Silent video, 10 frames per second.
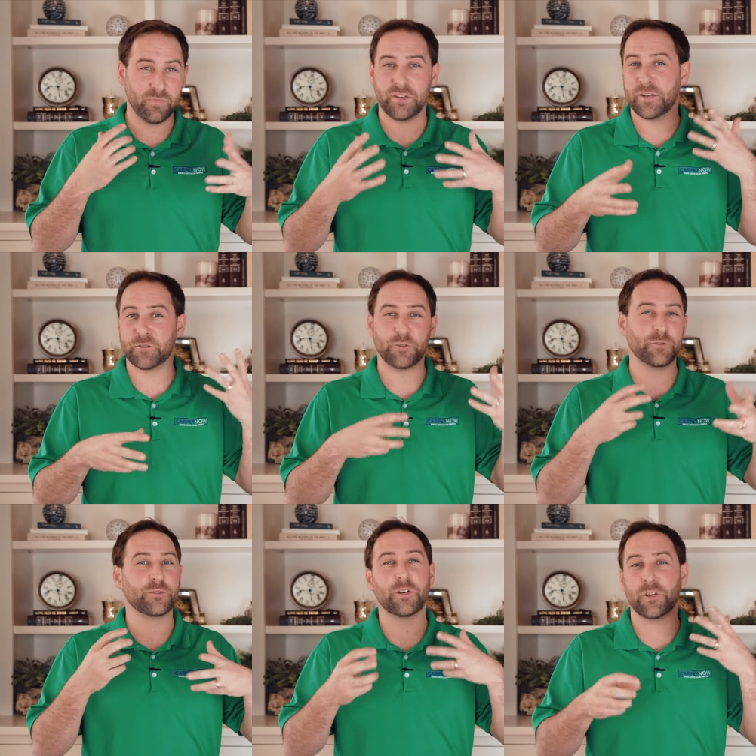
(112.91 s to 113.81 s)
potential
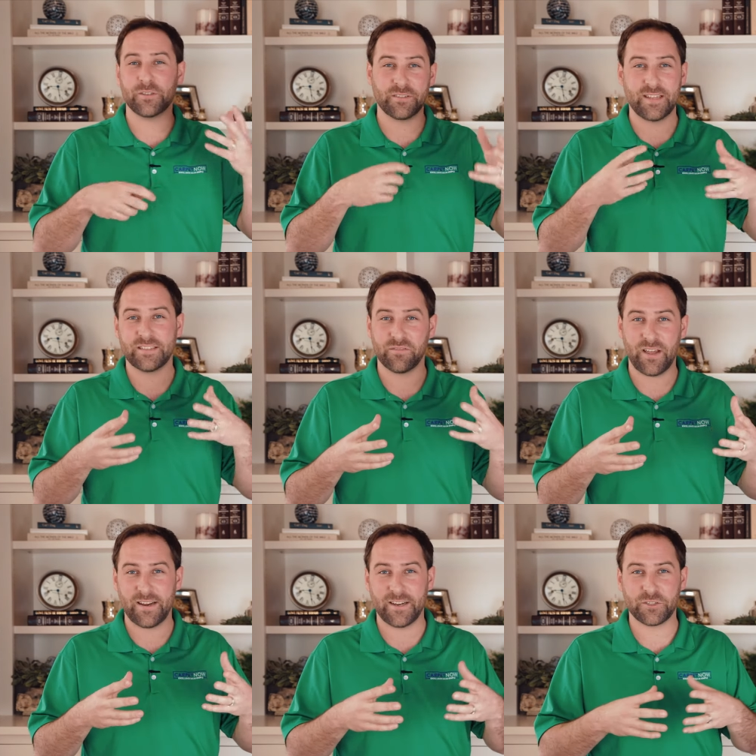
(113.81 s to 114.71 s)
dirt and things of
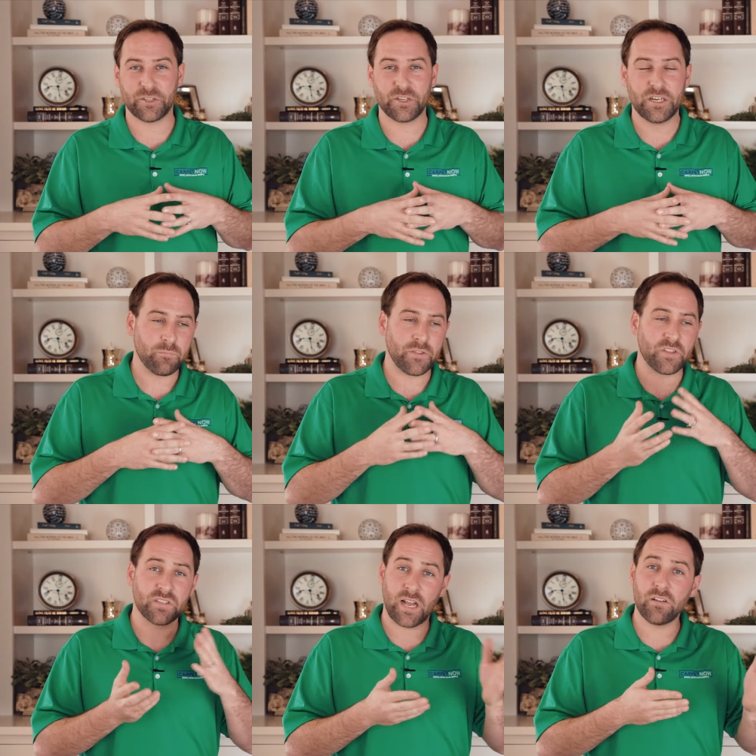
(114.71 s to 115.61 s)
that nature. But the
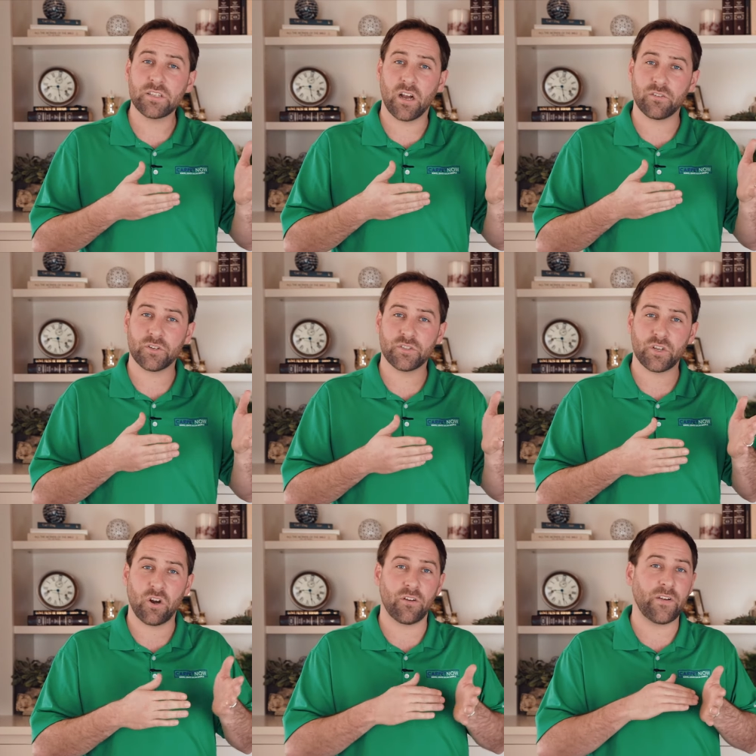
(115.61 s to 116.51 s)
solid colors
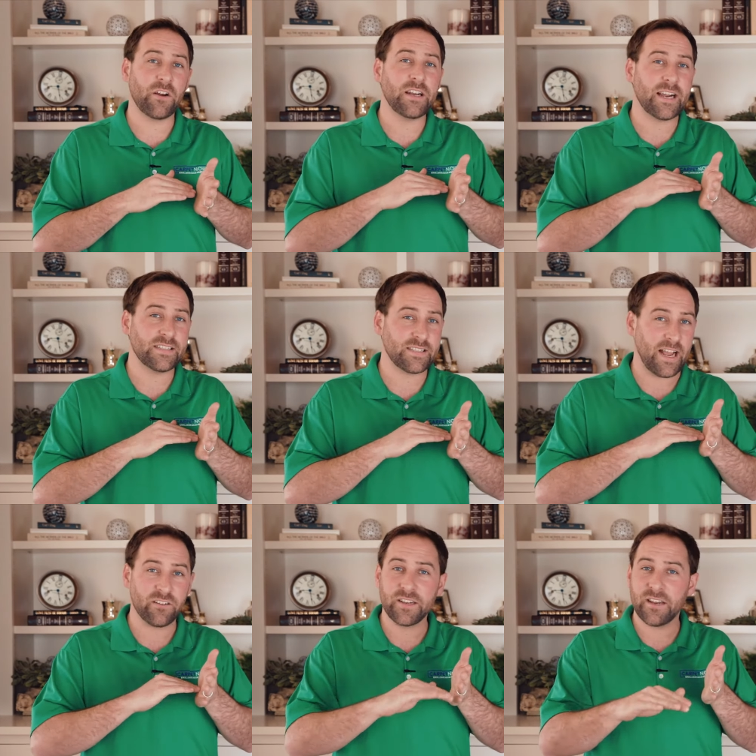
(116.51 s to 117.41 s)
are a very nice,
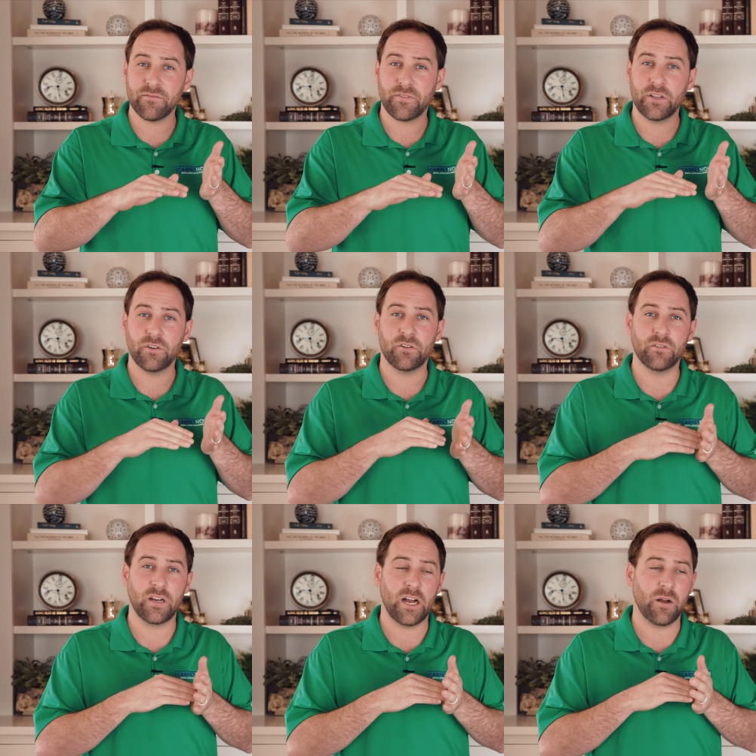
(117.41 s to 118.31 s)
elegant
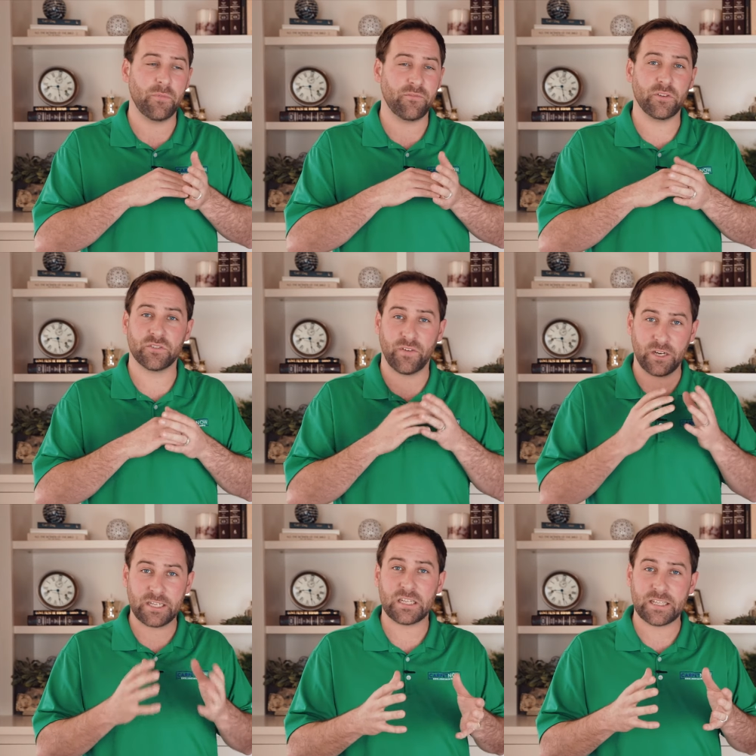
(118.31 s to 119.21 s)
feel. Um, it feels
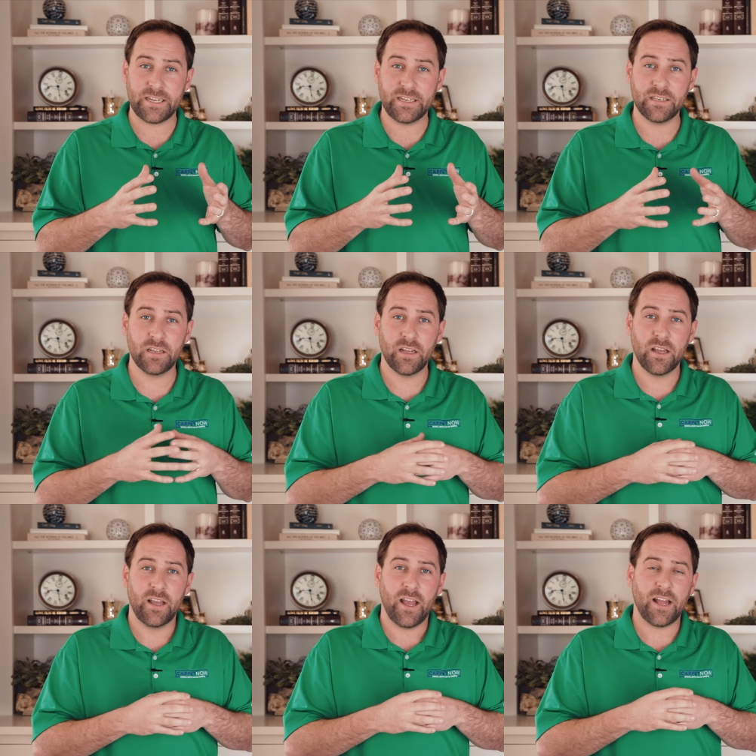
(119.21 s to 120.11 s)
very clean.
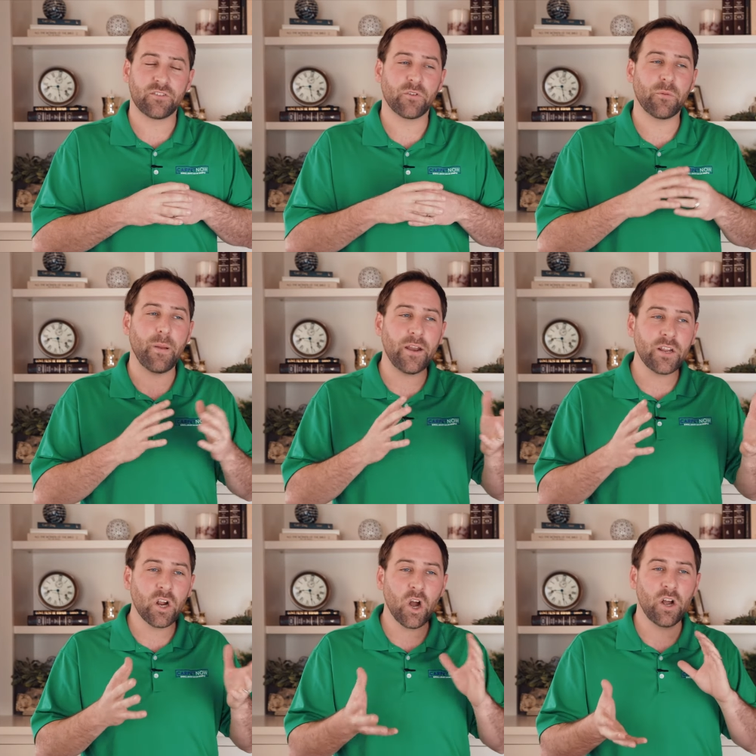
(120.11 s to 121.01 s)
And so
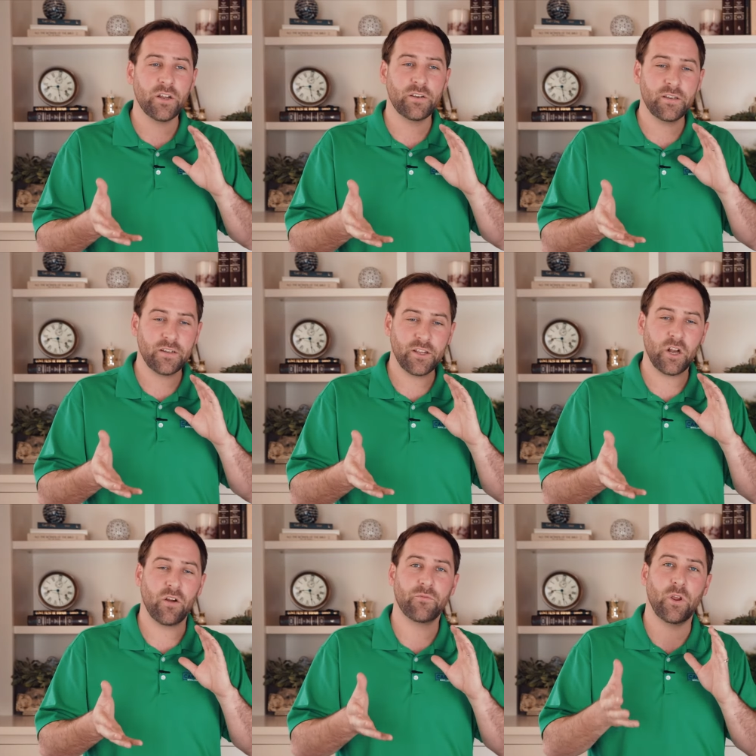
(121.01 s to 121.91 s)
depending on, you
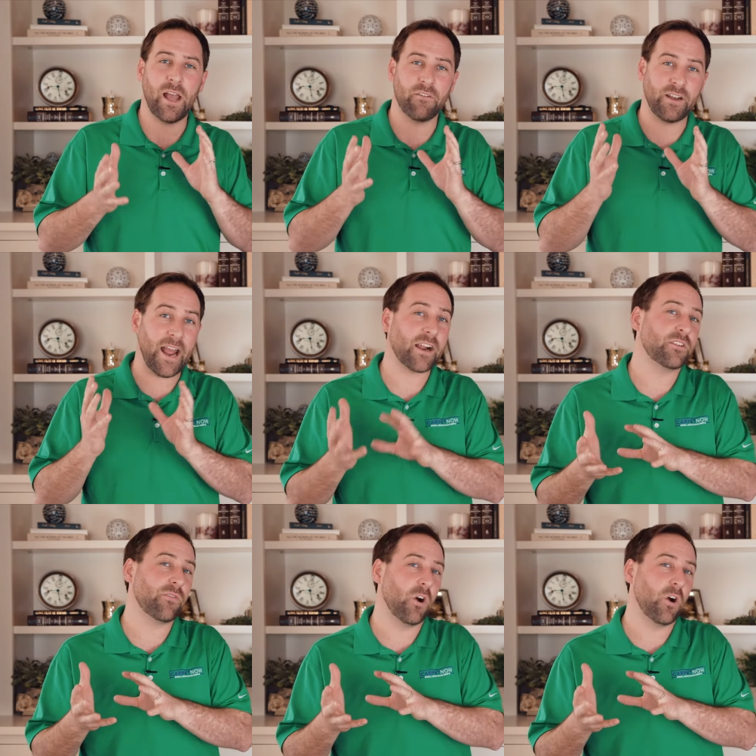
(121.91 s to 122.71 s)
know, if you have an active